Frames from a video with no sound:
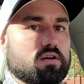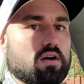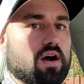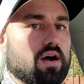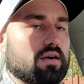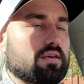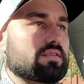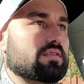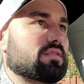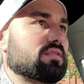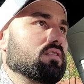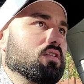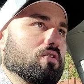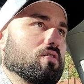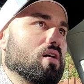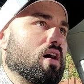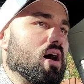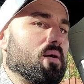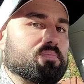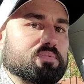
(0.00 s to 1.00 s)
knocks, you
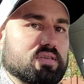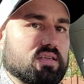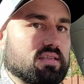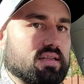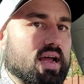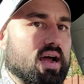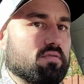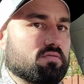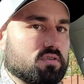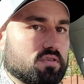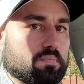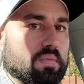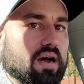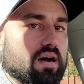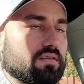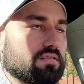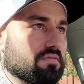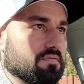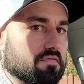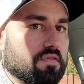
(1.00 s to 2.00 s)
know, ups and downs,
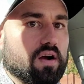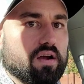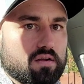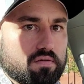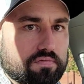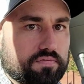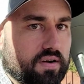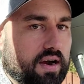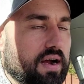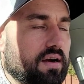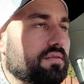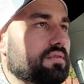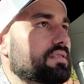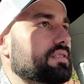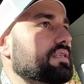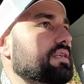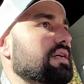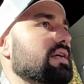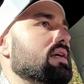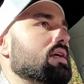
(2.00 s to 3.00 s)
smiles and fucking frowns.